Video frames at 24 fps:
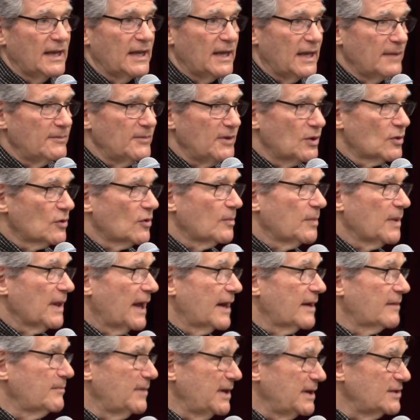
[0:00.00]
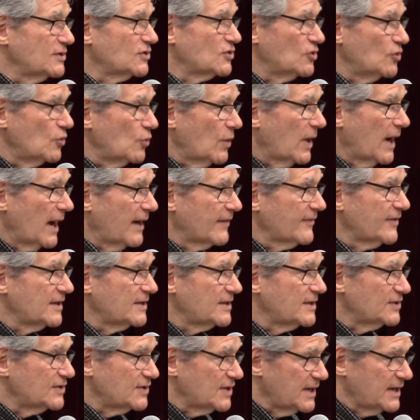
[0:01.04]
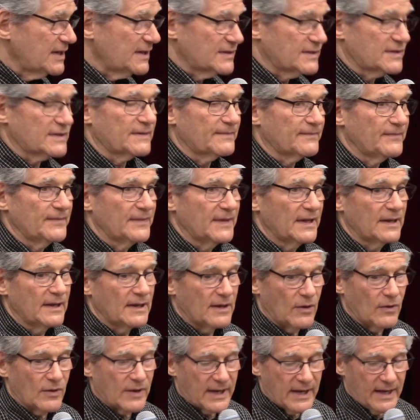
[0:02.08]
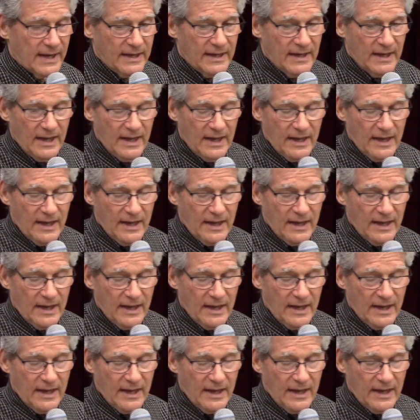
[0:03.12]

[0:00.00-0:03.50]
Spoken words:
immunoblot, it means you have the disease. Okay?